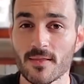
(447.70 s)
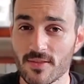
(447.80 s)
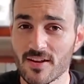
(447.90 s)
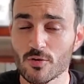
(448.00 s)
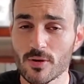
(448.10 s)

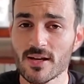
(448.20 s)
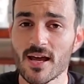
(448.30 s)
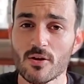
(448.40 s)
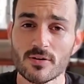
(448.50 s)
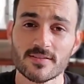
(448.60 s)
That's when
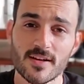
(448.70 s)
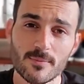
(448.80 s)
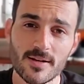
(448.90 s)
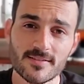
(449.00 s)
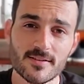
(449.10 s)
I'm gonna
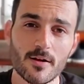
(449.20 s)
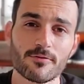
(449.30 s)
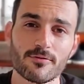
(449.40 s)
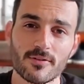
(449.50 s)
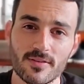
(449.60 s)
tell
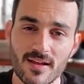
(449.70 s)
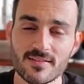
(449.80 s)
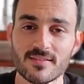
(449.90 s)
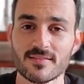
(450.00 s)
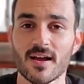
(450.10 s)
myself
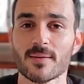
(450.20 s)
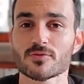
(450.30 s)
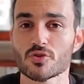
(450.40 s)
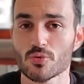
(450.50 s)
that's the time to